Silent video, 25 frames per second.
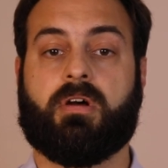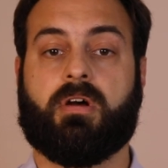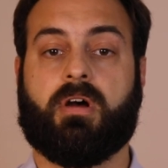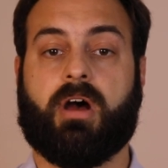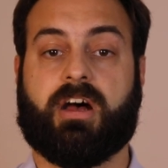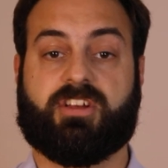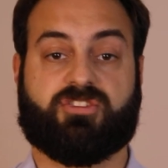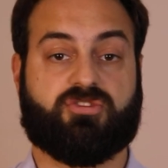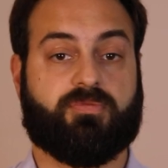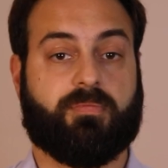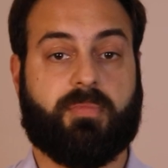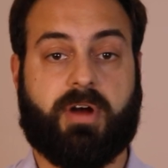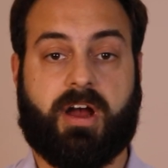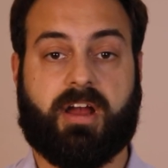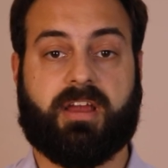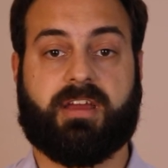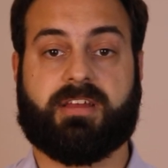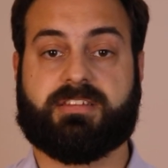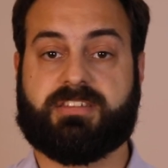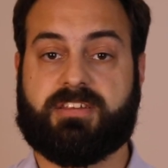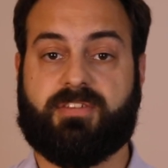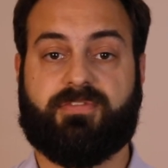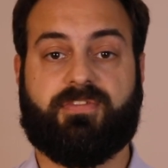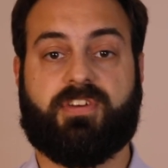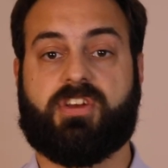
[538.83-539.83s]
Are the
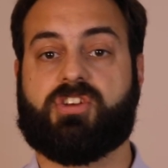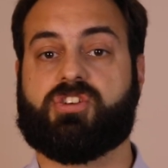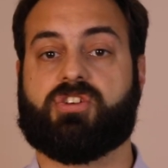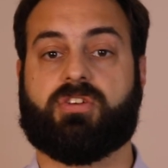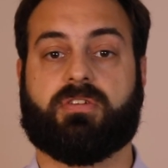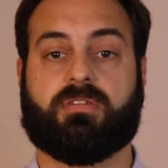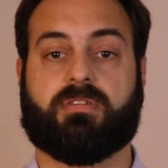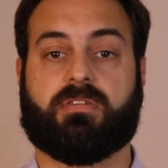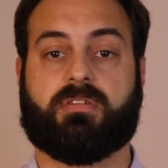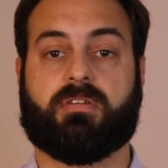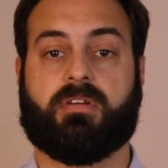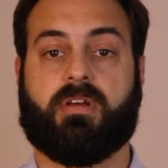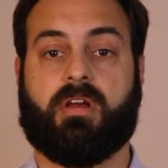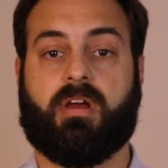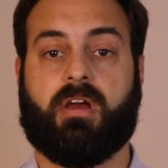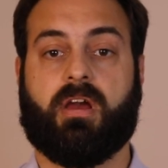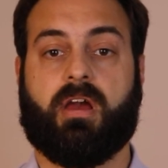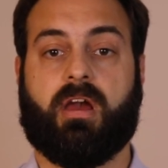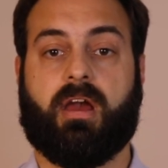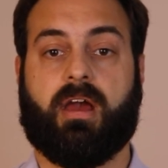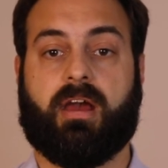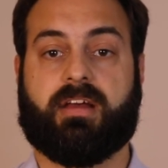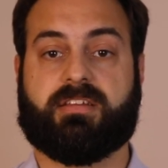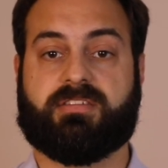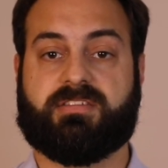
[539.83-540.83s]
markets efficient?
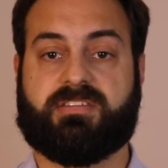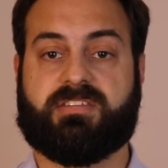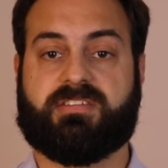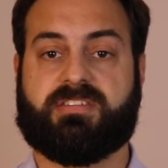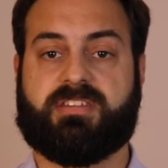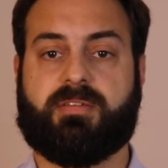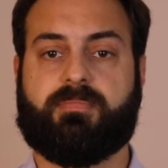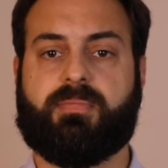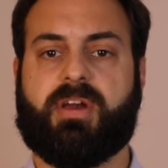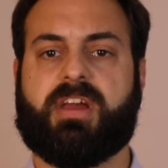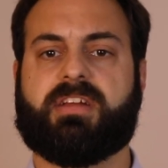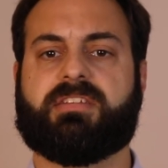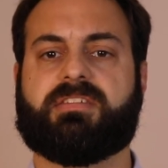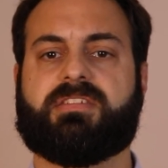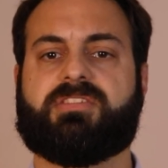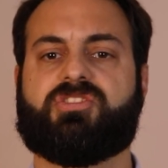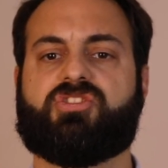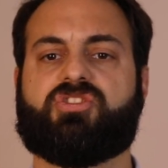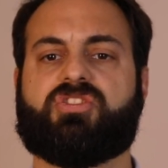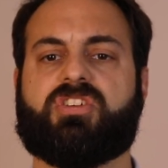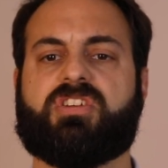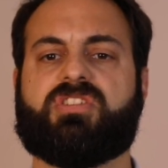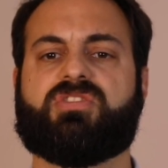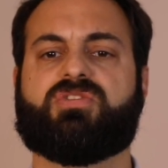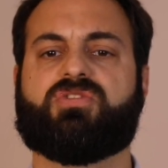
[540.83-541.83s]
And this debate is
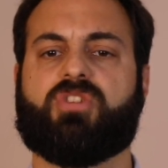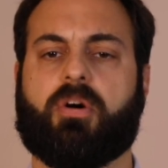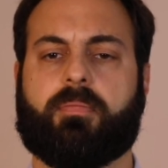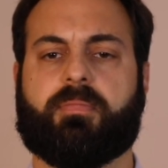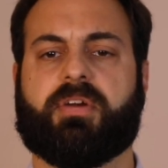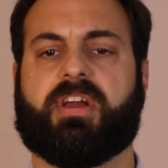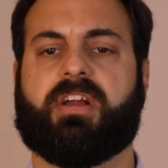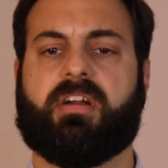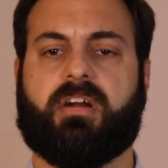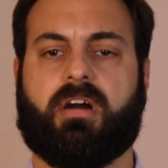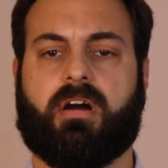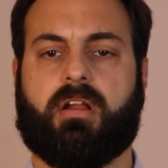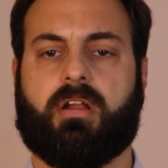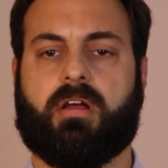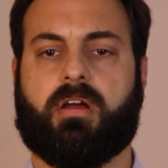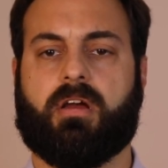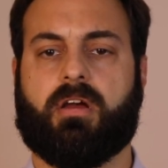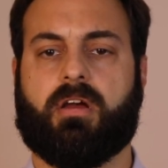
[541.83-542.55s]
still topical.